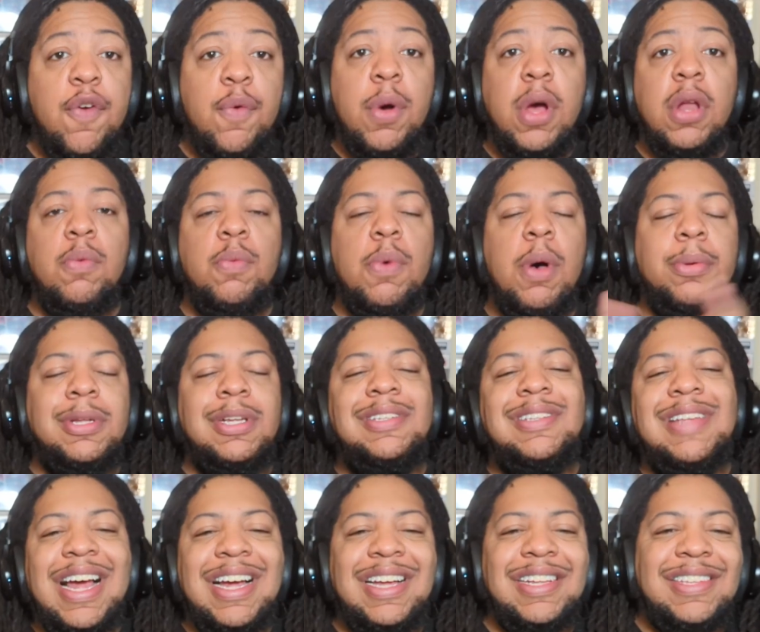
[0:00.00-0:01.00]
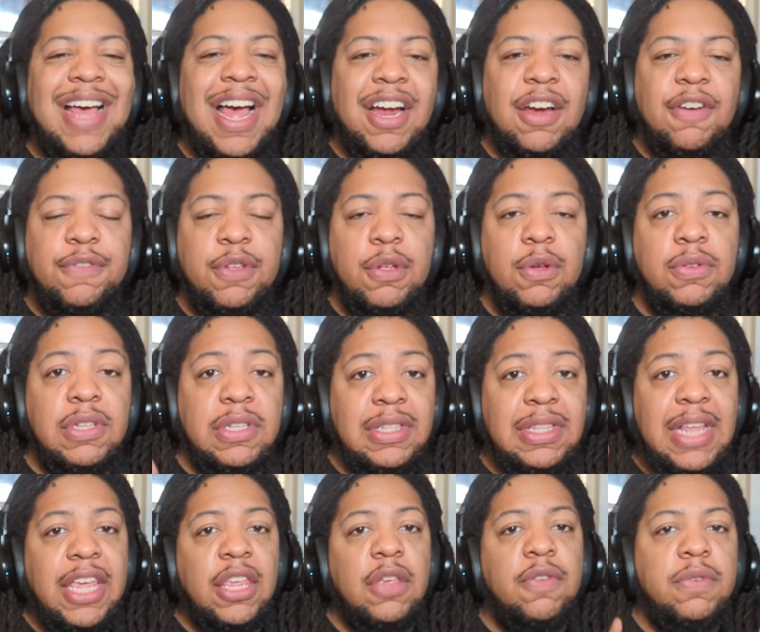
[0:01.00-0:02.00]
everyone, welcome to Zach Attack Reviews,
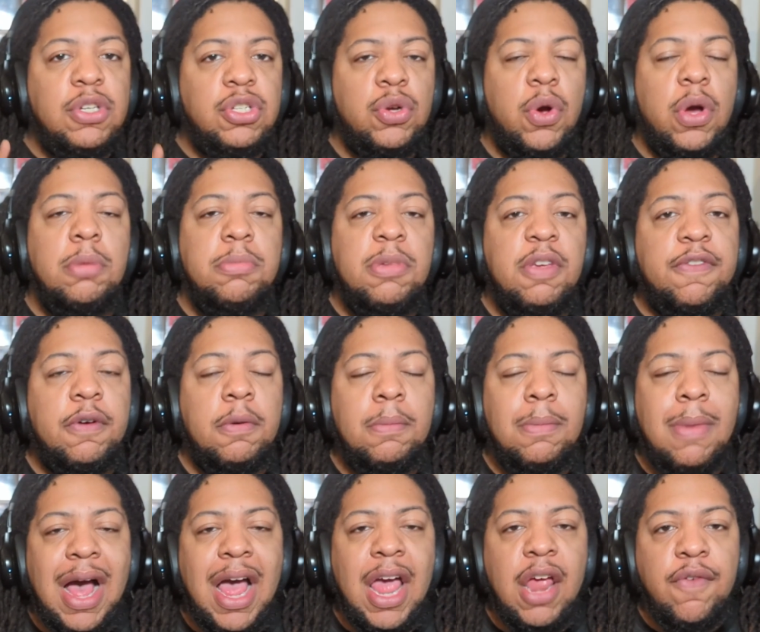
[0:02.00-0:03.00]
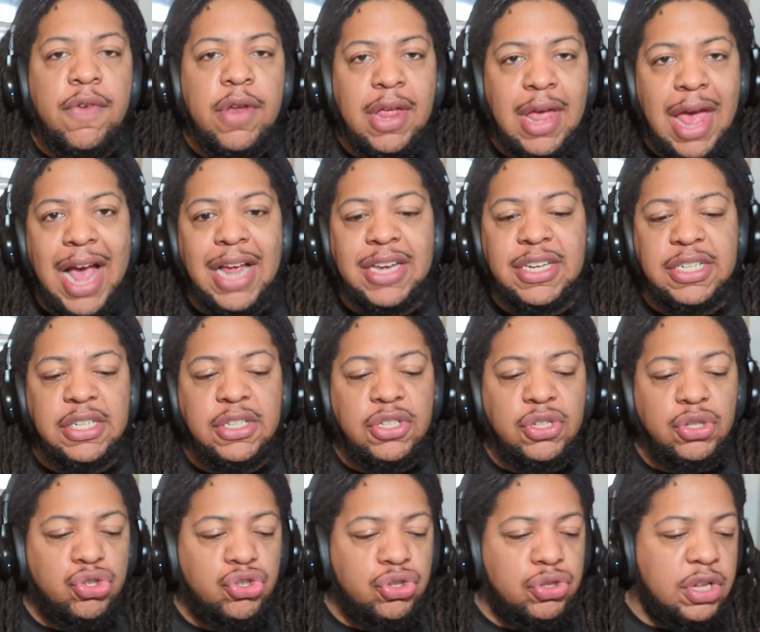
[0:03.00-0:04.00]
and thank you for joining me for my reaction
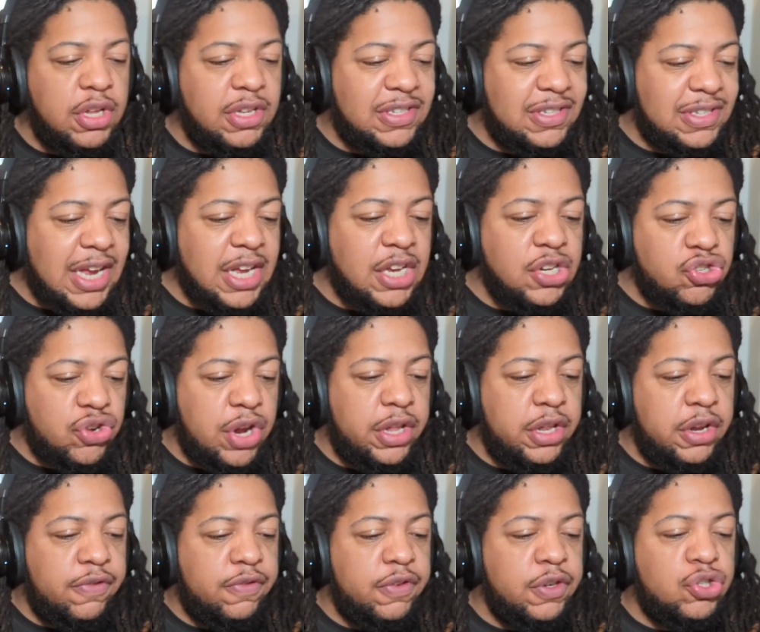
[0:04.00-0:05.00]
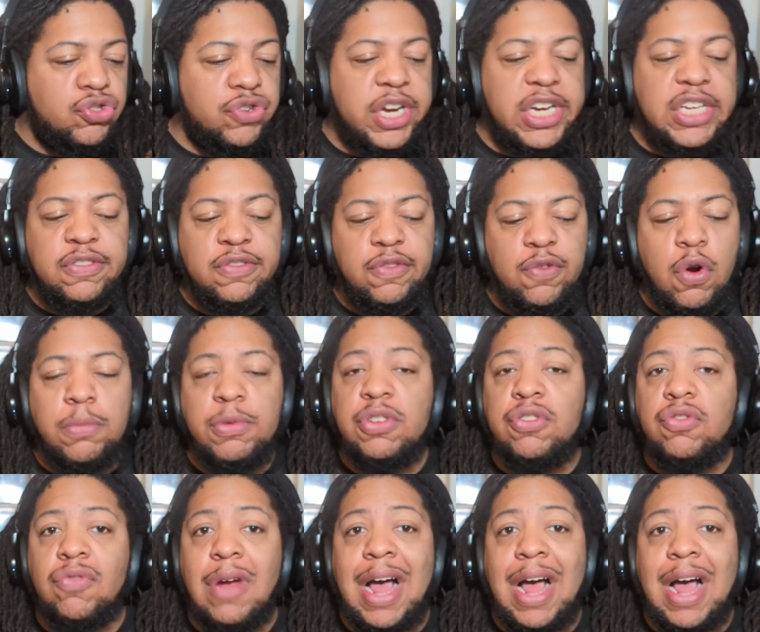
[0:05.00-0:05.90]
to the second trailer for Transformers